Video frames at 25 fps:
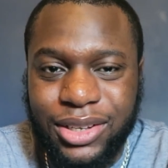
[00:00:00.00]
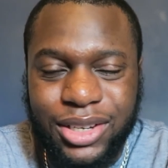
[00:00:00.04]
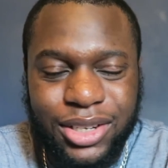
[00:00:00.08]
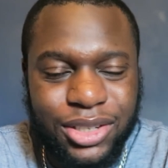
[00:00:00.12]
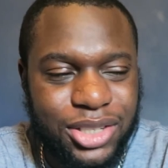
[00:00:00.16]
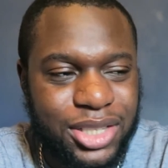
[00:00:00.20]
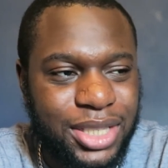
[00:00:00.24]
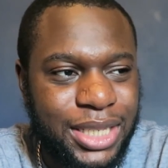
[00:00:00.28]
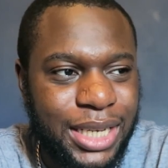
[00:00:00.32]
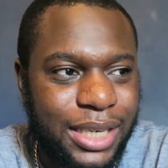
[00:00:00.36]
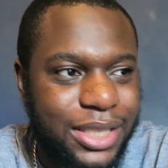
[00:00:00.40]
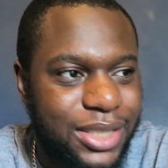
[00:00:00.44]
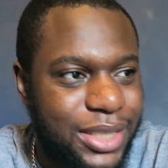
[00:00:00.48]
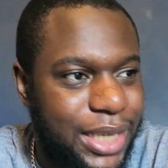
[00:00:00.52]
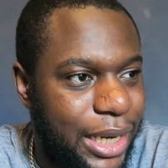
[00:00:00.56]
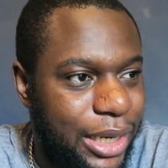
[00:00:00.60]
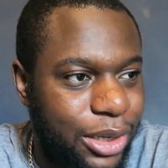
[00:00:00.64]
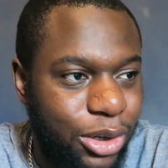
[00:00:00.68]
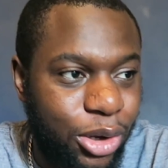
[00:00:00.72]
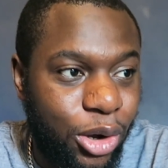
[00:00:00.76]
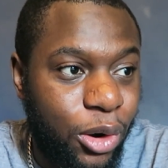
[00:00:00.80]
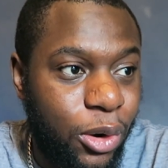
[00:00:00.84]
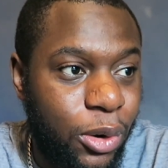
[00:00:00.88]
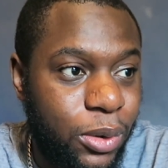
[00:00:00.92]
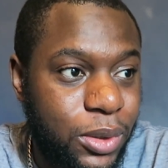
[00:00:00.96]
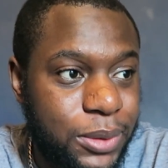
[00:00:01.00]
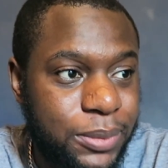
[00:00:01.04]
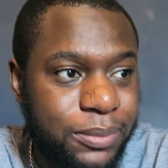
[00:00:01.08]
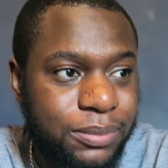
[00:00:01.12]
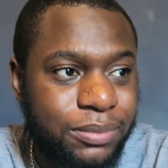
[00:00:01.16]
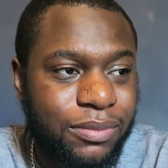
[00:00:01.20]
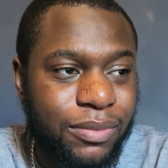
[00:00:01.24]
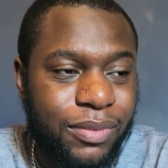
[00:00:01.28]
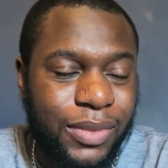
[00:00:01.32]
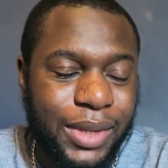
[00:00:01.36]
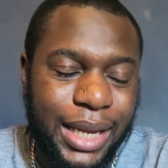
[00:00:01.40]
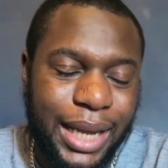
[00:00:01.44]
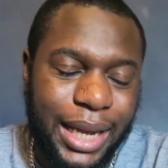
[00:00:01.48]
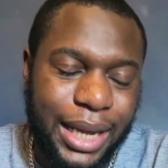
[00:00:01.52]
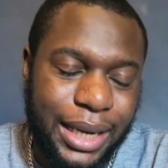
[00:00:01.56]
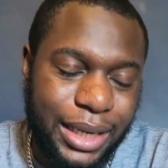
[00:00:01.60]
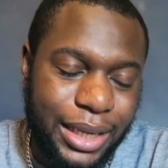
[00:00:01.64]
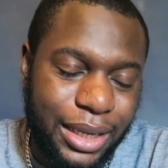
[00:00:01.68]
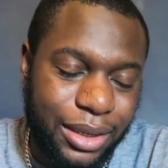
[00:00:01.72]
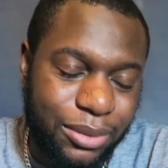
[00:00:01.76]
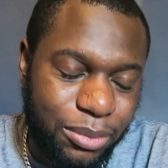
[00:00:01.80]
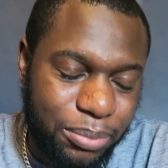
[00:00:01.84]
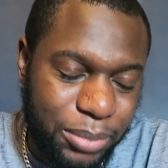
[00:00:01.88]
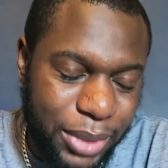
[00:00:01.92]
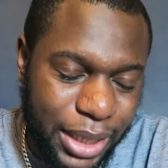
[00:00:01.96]
You can just tell he's getting old. And
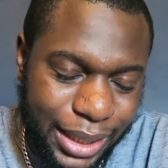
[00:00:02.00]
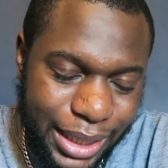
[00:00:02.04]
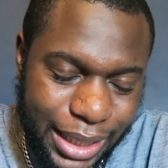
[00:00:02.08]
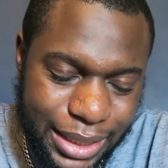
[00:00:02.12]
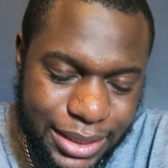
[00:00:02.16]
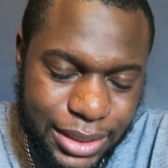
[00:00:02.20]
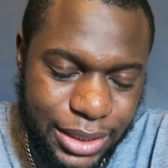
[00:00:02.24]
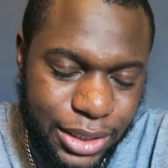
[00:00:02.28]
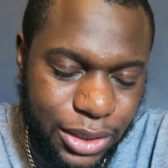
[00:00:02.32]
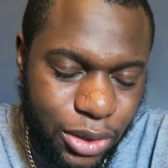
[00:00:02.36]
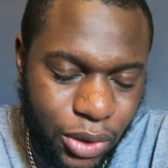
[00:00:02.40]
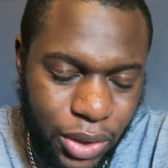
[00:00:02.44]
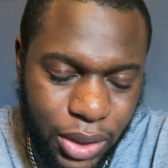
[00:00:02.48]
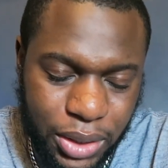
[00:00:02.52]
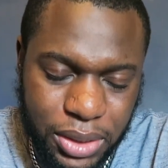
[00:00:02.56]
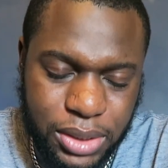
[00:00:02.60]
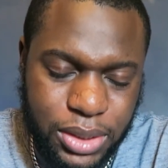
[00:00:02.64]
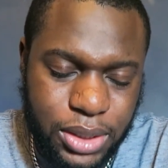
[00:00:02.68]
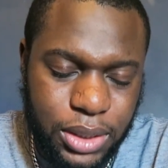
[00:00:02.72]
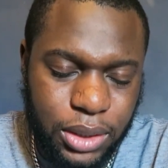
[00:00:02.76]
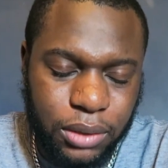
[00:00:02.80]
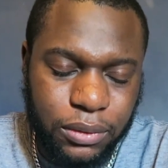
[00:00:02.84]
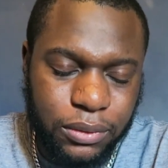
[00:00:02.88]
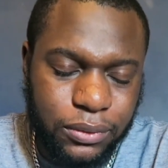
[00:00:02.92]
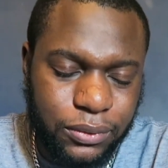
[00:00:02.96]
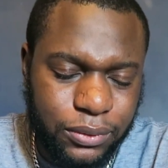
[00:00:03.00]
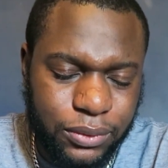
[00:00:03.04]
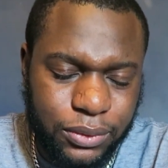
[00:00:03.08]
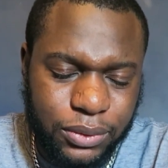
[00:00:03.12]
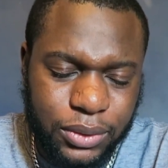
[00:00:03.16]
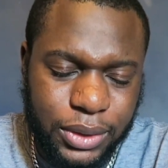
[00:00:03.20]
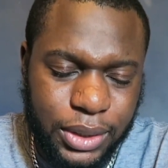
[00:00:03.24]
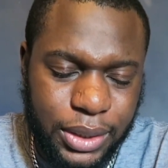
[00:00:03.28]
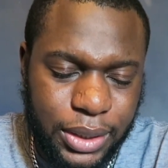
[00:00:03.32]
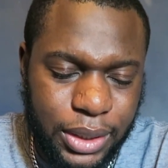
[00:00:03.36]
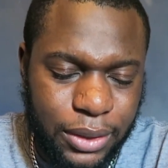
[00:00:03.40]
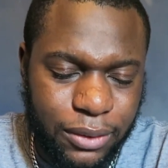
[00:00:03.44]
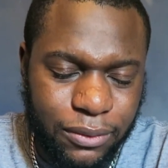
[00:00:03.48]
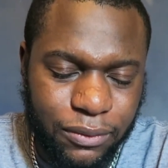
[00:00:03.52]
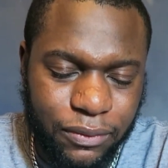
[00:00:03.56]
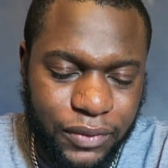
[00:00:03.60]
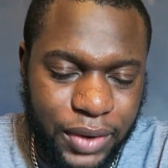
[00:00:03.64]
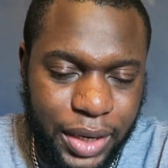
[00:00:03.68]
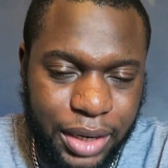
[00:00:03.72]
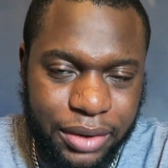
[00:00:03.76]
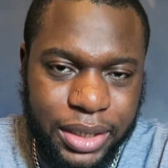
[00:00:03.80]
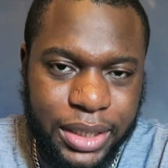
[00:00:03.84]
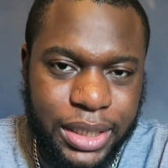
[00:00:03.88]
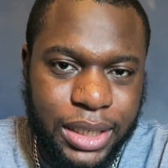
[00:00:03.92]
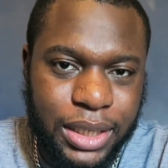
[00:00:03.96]
then Elastigirl herself,
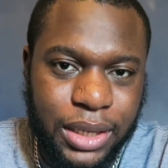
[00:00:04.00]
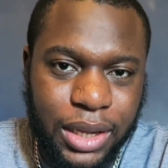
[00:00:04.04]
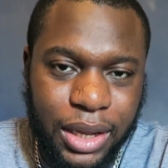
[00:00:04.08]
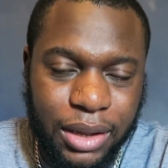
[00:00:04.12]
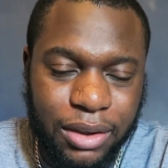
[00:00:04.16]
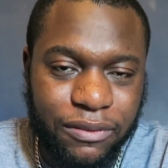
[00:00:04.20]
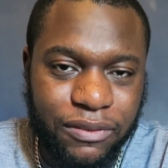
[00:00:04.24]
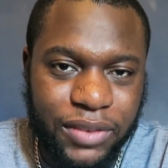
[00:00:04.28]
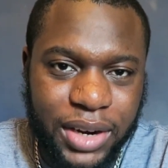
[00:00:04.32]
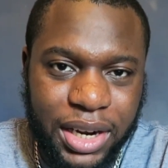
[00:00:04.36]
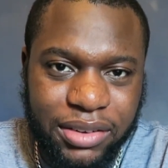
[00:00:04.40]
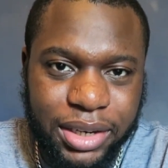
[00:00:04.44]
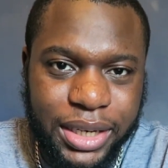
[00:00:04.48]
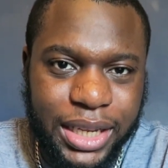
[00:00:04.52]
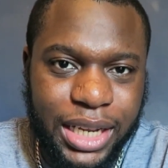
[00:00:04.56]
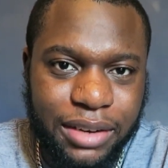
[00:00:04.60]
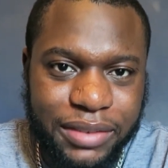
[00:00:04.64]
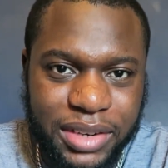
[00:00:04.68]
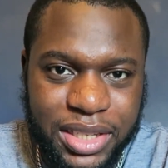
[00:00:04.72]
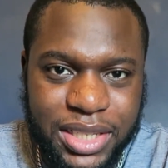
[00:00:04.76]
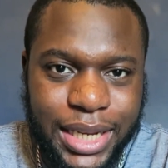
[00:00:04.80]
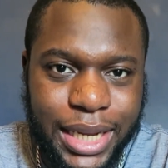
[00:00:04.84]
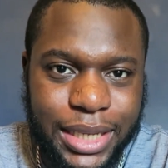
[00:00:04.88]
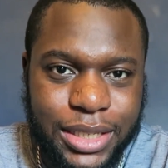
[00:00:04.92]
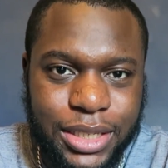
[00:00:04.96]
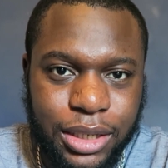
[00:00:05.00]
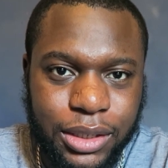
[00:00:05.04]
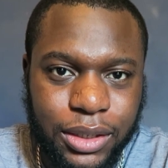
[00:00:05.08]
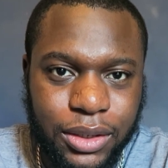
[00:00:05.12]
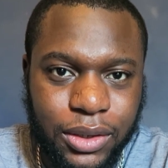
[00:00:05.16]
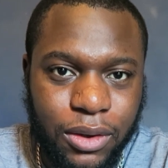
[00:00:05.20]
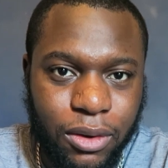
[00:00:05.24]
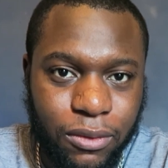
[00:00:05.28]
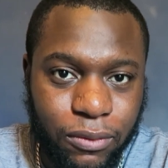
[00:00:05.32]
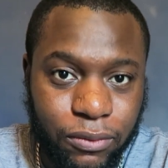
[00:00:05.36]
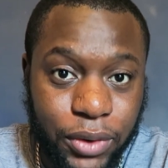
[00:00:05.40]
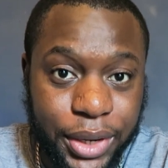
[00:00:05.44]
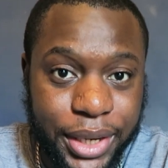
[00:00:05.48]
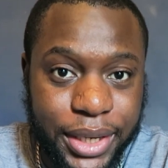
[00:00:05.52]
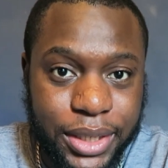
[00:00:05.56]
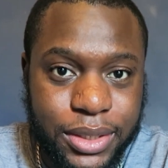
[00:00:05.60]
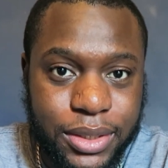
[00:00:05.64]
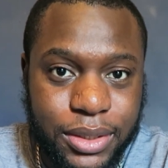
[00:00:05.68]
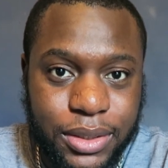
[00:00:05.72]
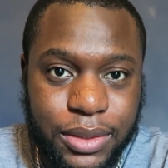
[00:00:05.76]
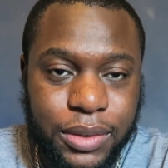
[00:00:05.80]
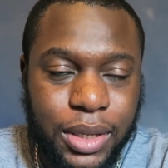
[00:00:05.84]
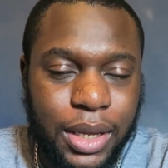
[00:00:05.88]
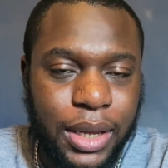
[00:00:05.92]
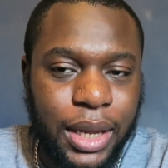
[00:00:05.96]
very, very irritating
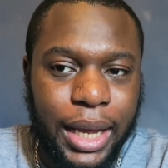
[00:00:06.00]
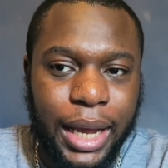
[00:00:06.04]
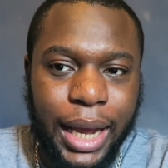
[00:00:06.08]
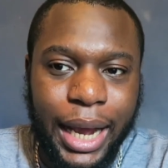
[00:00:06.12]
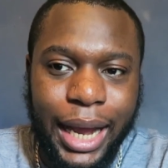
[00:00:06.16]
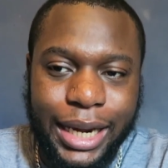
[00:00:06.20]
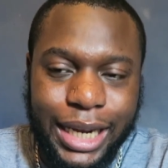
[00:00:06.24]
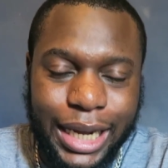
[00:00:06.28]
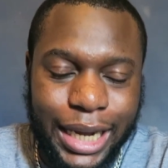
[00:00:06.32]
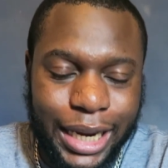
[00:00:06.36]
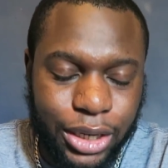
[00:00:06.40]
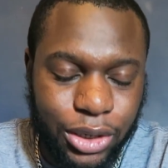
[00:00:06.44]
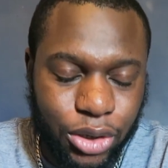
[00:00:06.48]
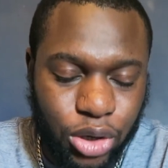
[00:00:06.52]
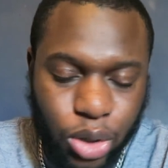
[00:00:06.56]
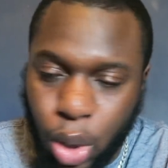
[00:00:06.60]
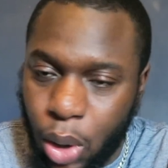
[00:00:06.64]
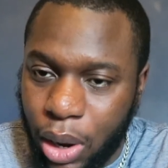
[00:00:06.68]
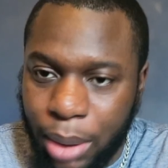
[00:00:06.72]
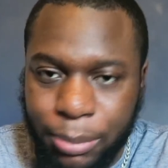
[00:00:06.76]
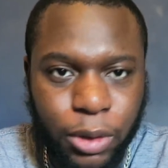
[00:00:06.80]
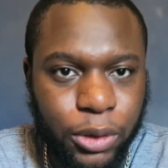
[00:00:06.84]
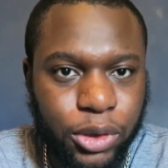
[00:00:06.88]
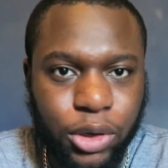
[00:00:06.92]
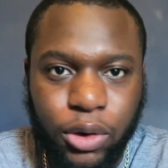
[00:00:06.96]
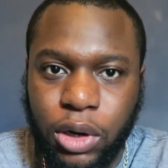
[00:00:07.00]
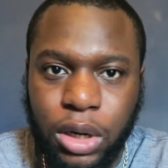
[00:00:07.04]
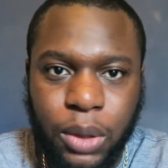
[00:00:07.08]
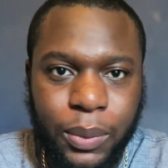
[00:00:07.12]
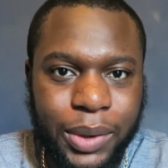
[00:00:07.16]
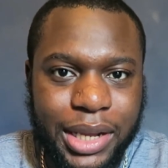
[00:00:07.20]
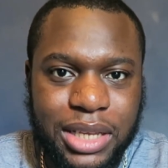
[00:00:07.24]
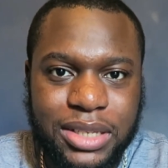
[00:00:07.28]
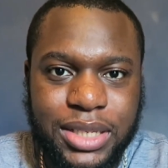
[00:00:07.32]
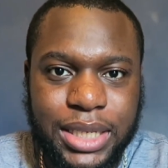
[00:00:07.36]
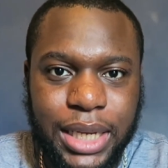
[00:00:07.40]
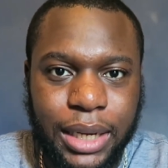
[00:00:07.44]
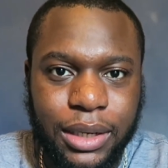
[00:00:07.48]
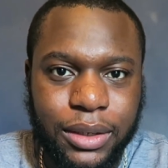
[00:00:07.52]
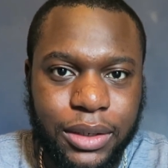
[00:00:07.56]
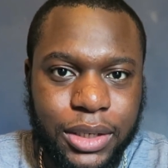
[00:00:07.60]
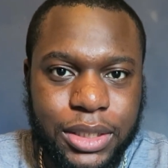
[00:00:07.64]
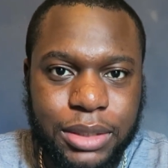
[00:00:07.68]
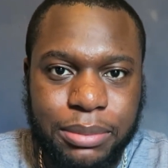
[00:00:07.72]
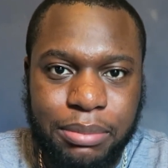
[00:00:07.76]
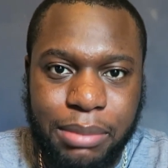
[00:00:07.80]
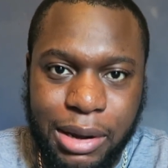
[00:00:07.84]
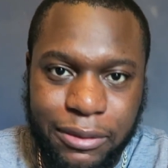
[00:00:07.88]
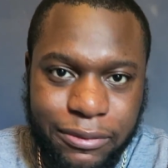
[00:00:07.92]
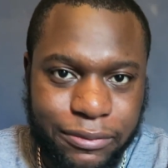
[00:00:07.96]
voice. And I know I'm not the only one that's saying
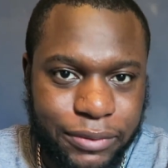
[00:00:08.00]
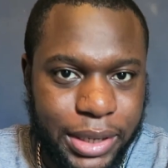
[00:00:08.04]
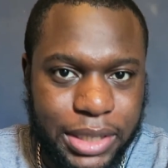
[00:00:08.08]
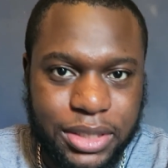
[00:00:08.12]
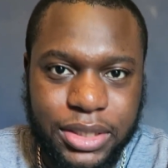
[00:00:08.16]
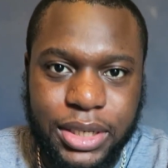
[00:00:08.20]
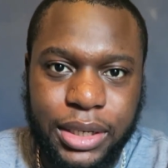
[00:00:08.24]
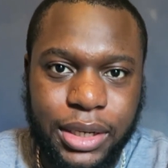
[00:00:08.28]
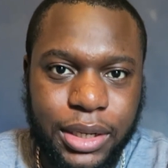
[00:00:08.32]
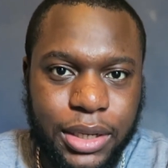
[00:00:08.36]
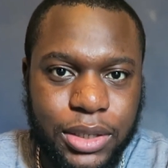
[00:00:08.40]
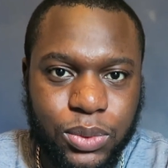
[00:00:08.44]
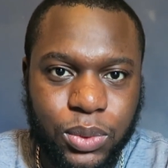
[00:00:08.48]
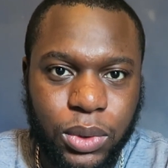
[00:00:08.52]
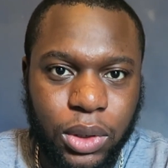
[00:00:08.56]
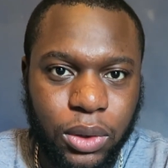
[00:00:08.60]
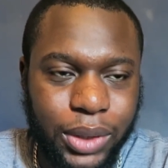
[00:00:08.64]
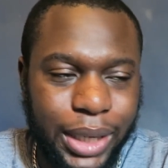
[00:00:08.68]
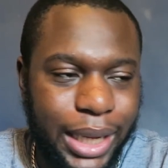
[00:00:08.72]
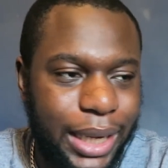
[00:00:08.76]
this. My friend said it as well.